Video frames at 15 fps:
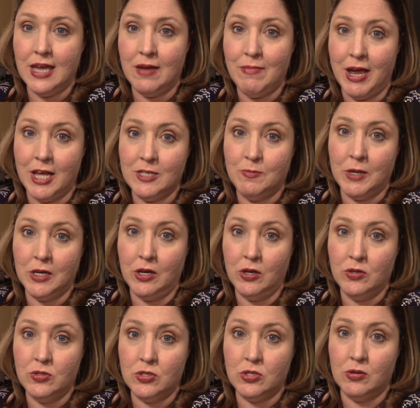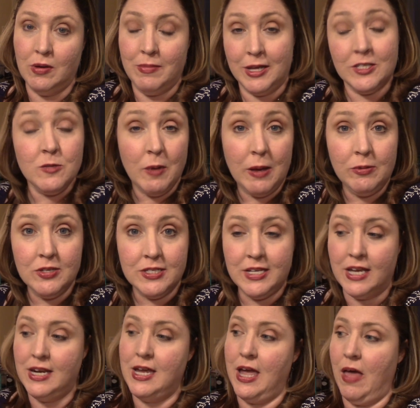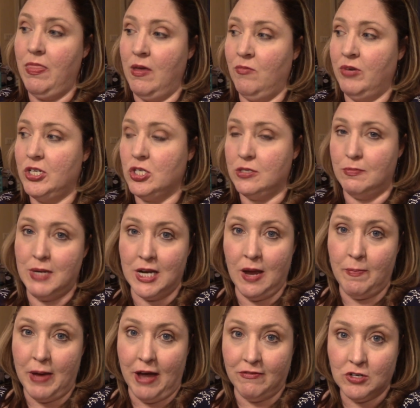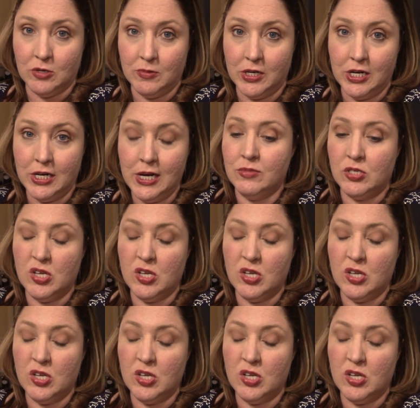and my husband goes to a men's Bible study, and then we just meet up afterward.